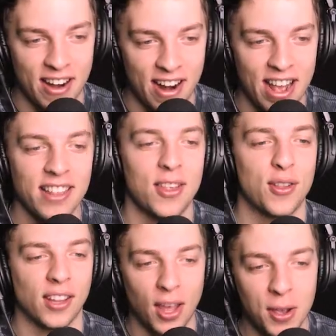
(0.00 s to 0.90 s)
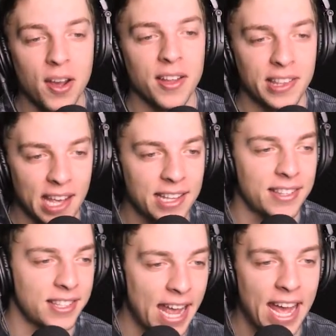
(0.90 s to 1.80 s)
right. So Slogo says
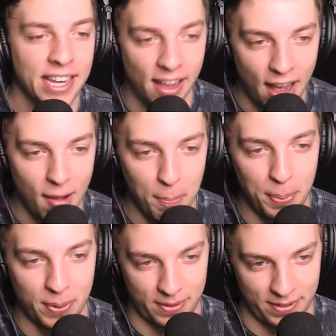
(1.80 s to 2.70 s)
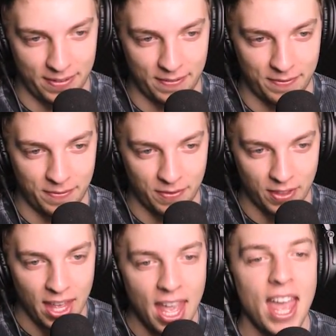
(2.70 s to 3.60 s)
stand up
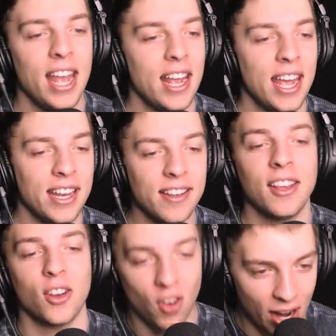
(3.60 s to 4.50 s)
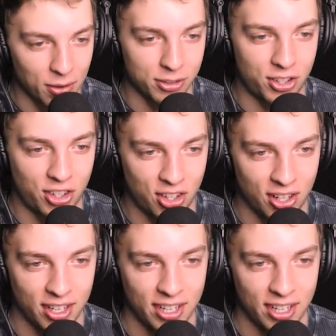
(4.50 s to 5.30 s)
and crouch.